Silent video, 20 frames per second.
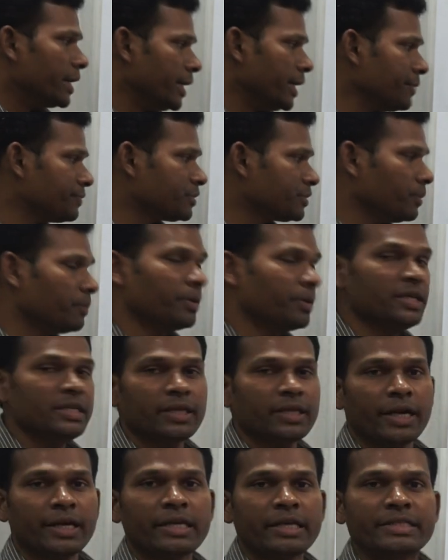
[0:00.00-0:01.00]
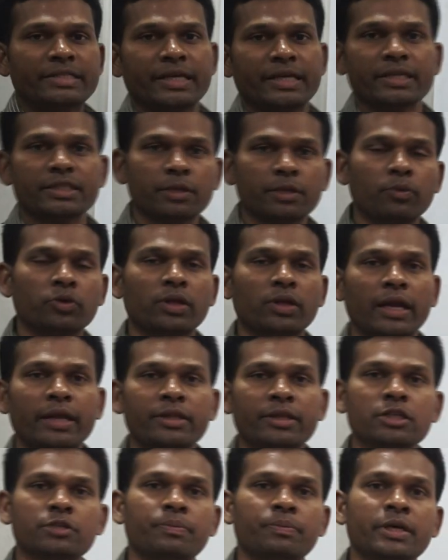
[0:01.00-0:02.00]
If somebody is writing just above the
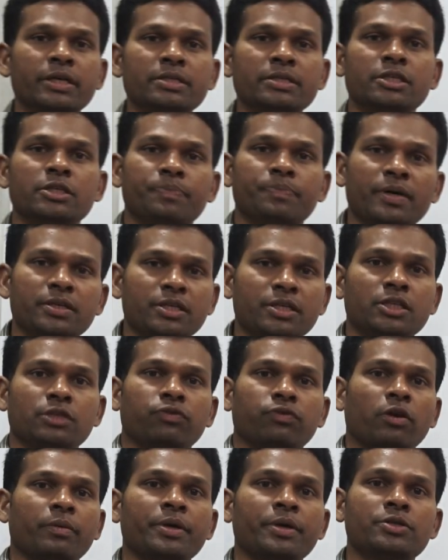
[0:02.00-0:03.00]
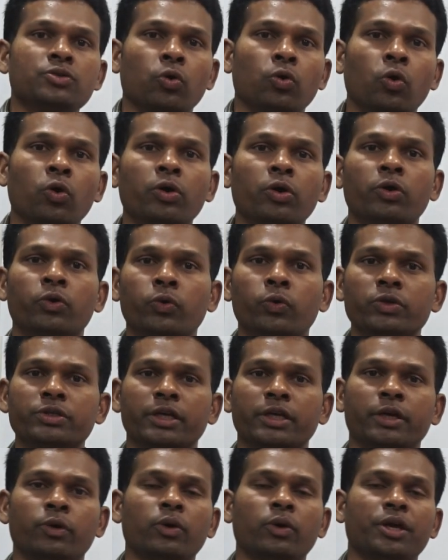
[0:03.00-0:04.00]
line, this means this person is following his own rules
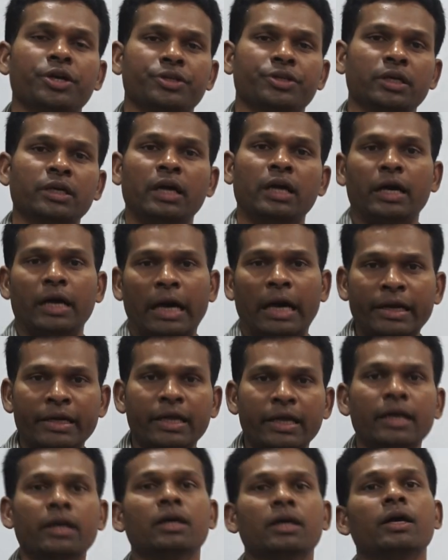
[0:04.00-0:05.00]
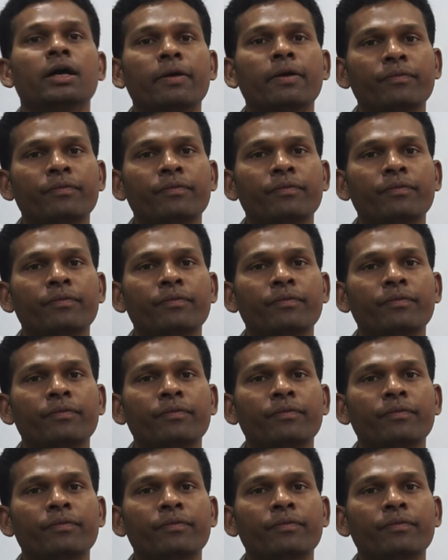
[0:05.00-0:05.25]
and regulation under